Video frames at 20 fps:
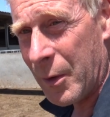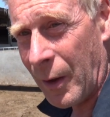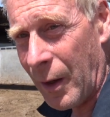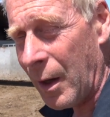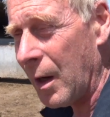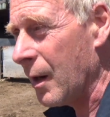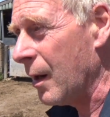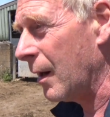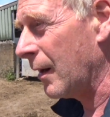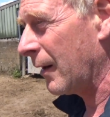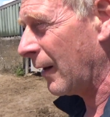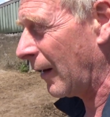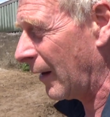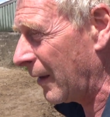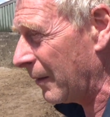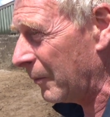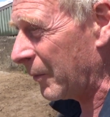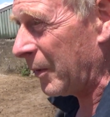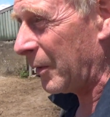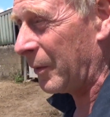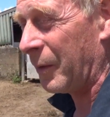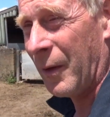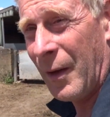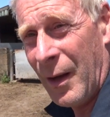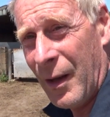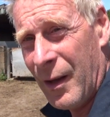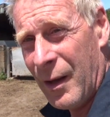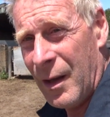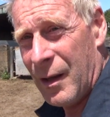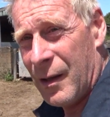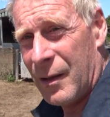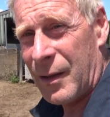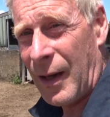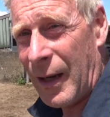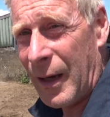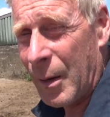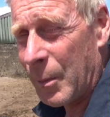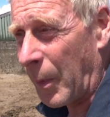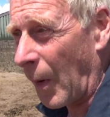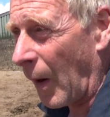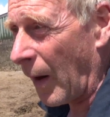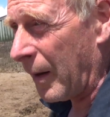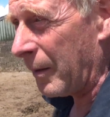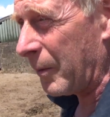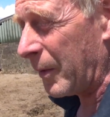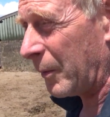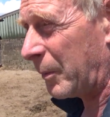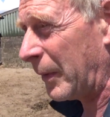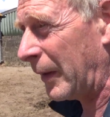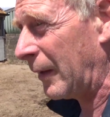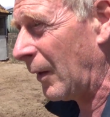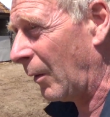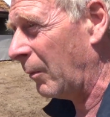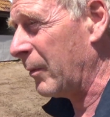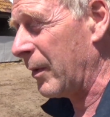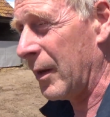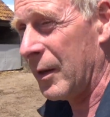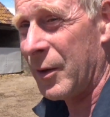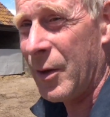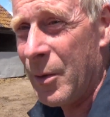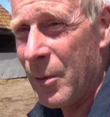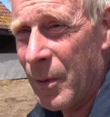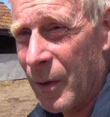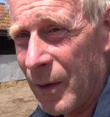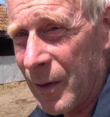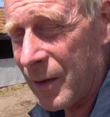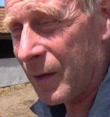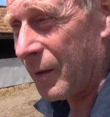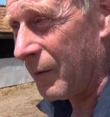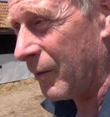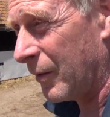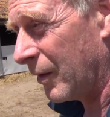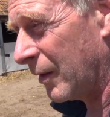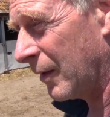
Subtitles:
her, and then we'll say goodbye and we'll be on with the new ones.